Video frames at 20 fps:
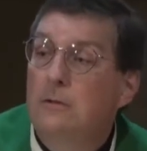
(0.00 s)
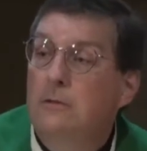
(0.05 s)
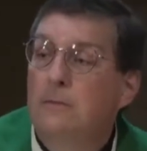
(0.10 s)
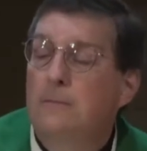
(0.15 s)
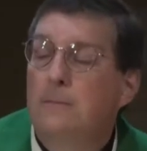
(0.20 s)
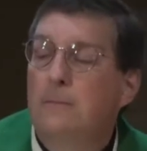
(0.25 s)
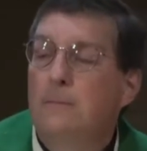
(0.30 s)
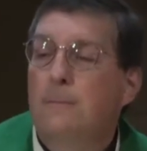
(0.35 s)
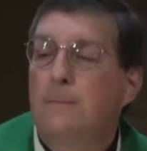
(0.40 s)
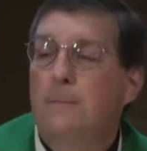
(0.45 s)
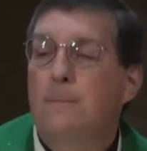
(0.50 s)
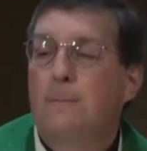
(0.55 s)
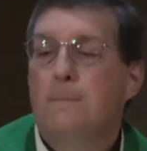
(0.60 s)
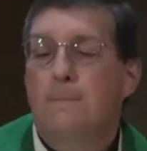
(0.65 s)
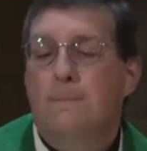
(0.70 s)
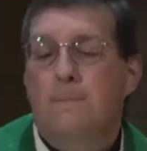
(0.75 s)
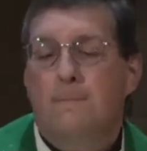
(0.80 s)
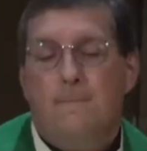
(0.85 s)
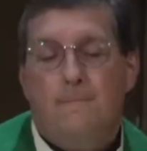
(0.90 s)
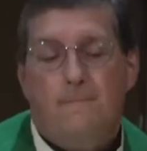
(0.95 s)

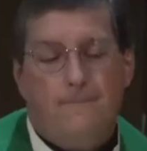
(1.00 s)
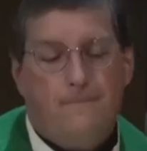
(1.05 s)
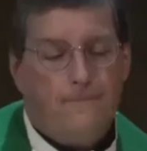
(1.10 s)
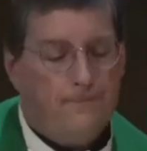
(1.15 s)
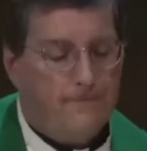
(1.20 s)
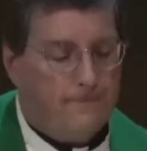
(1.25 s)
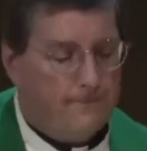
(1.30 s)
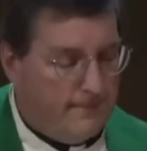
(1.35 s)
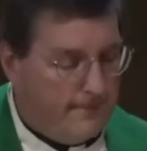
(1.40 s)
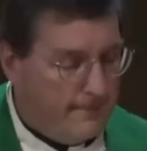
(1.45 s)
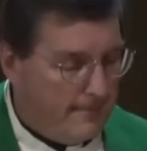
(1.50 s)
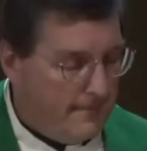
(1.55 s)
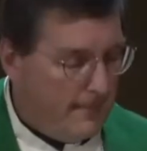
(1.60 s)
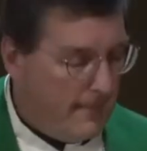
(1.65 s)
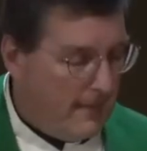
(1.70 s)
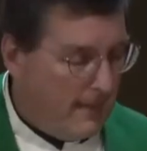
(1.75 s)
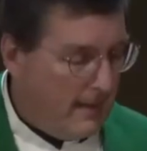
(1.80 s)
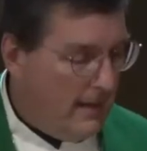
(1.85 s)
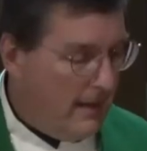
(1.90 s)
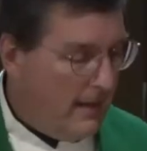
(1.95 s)

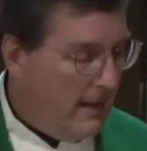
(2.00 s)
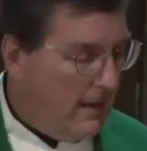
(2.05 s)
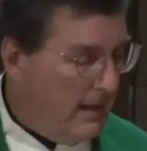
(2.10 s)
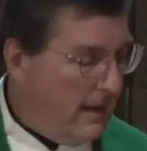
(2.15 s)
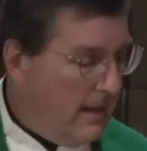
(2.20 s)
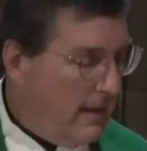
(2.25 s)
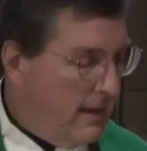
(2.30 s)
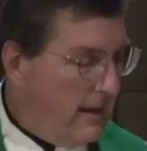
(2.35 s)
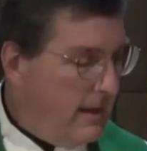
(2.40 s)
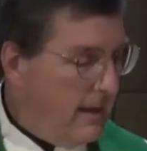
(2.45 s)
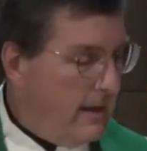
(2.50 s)
(no one is talking)